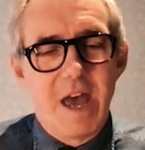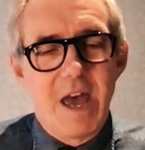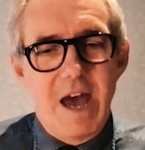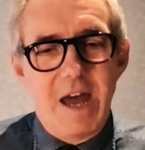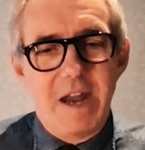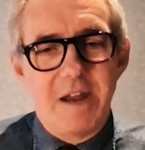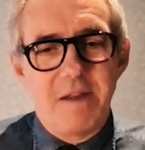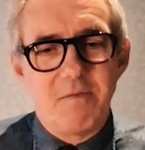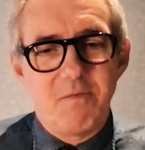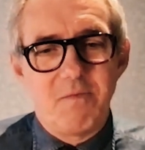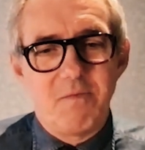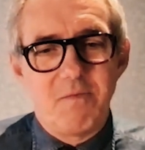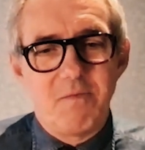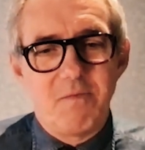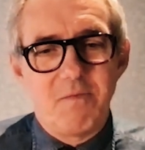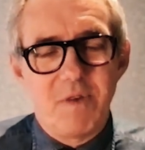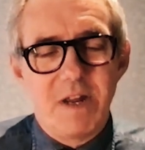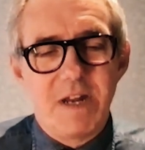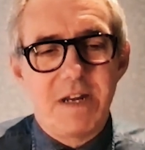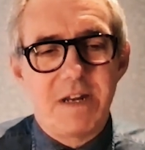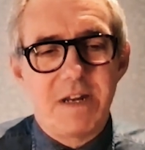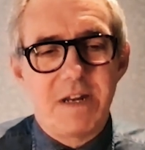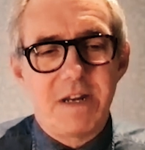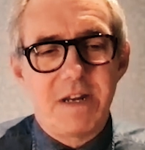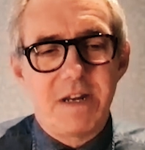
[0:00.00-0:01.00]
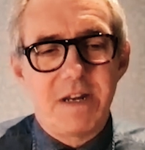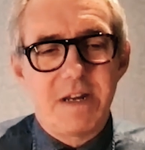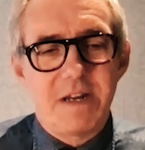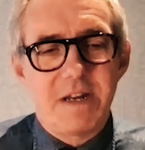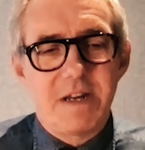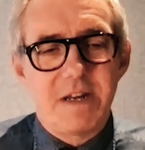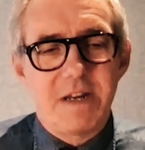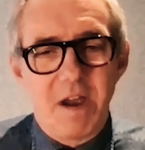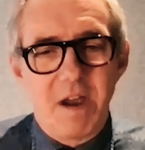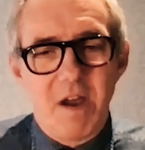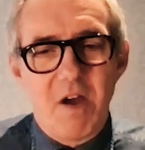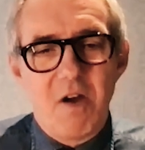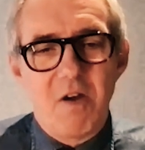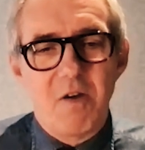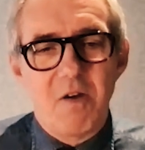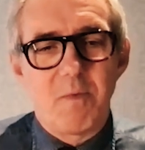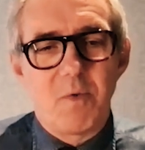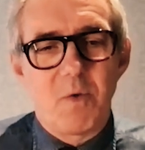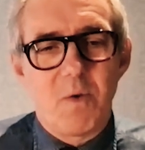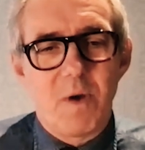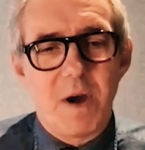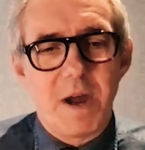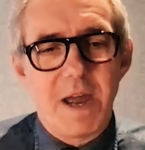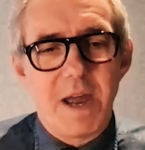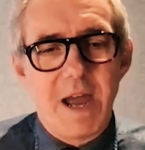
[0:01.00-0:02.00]
and it really does bring home
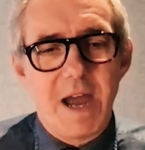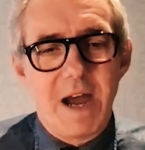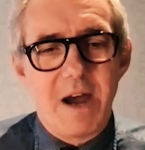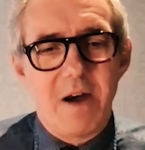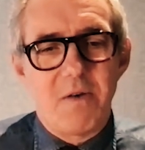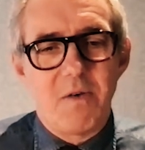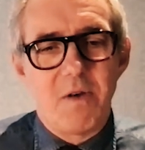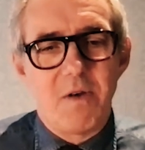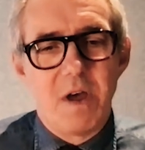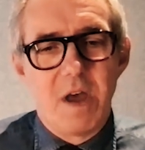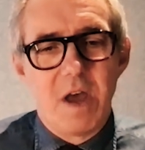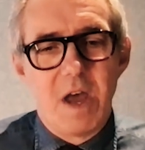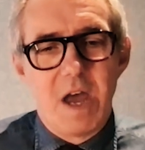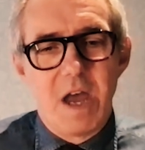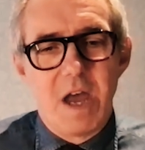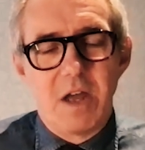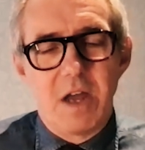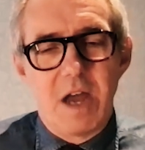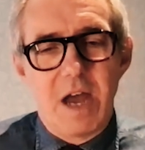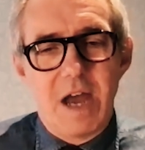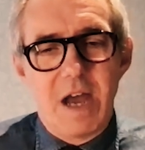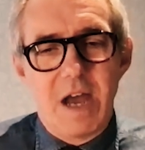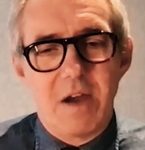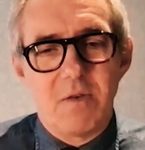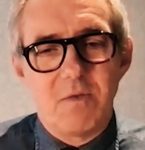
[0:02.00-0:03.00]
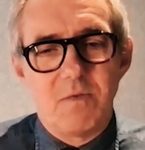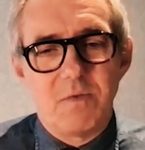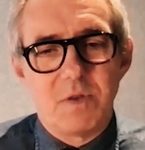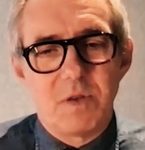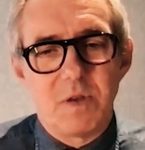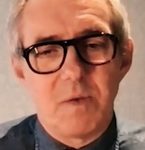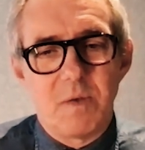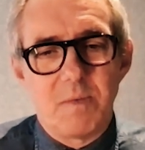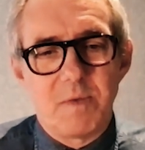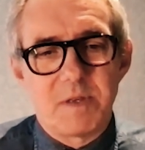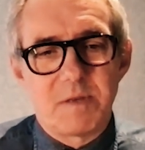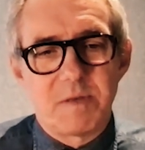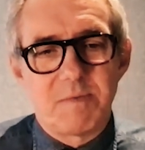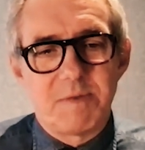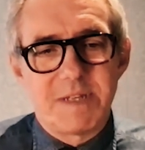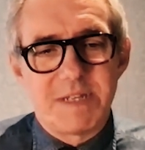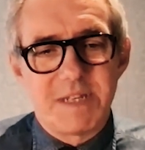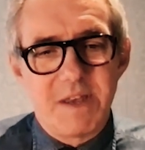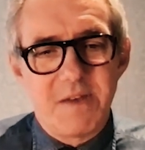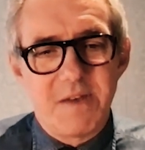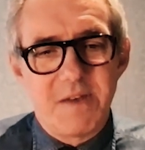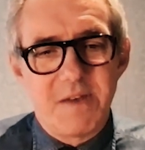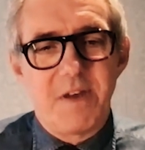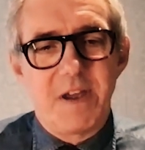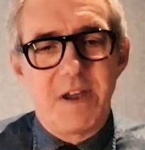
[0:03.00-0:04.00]
quite how how
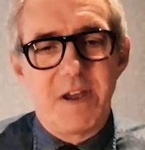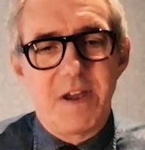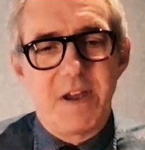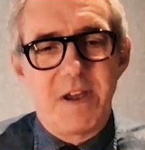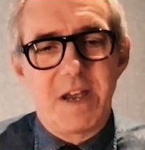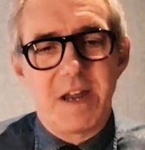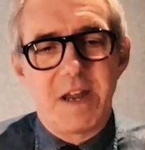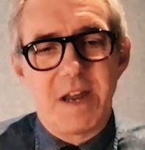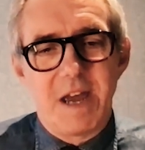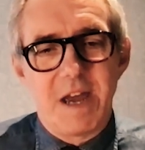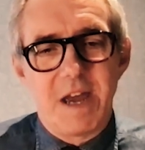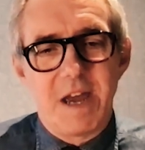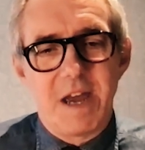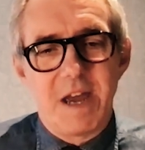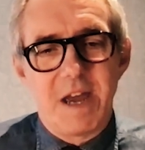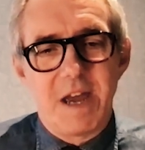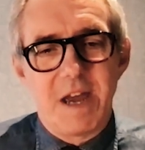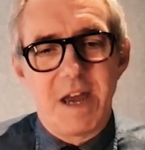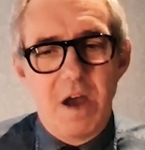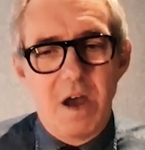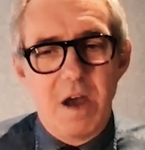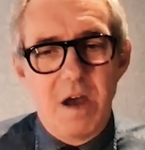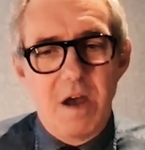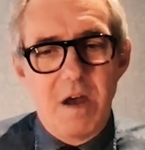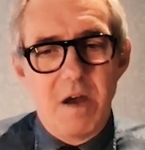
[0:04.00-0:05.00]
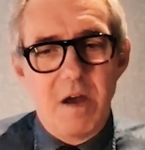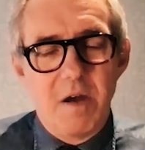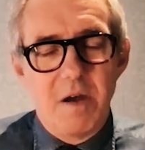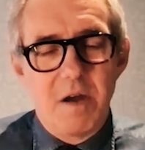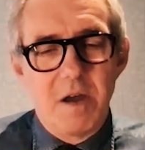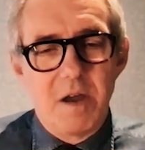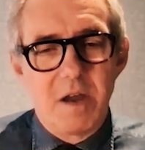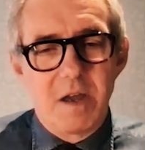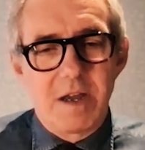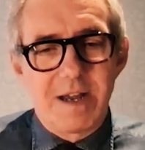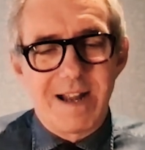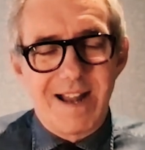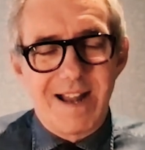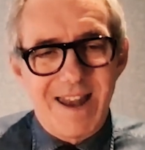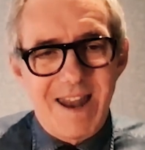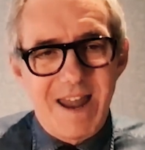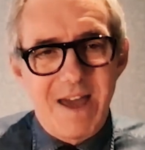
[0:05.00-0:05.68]
specific and how uh,